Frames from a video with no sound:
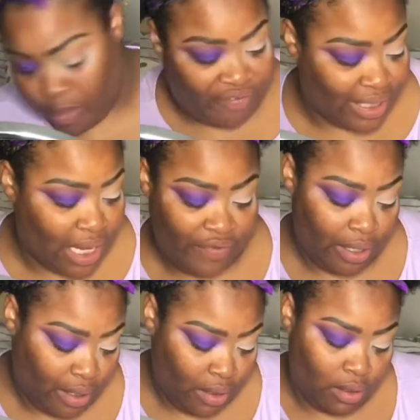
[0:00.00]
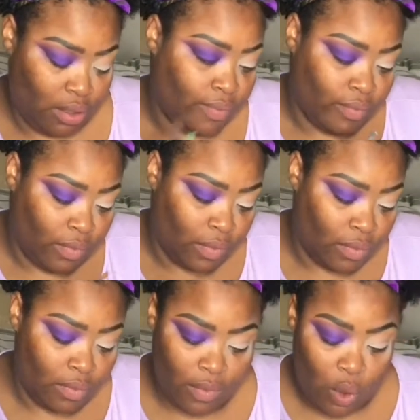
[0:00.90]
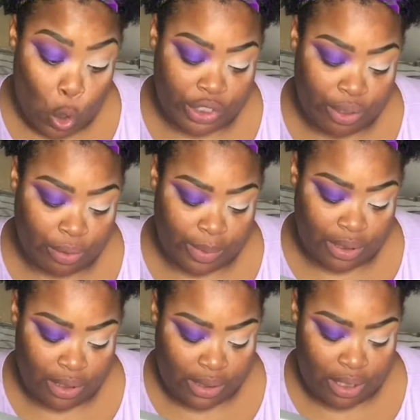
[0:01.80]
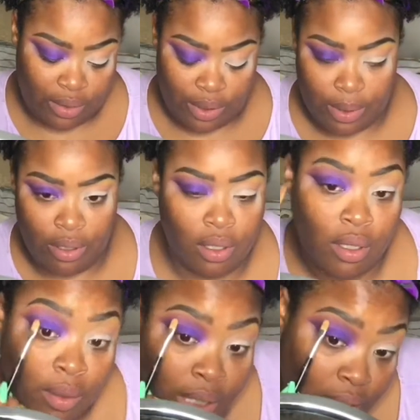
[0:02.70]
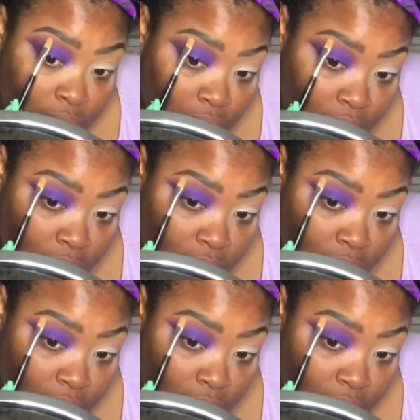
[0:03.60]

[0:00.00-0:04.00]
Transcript: So after that, I take this champagne shimmer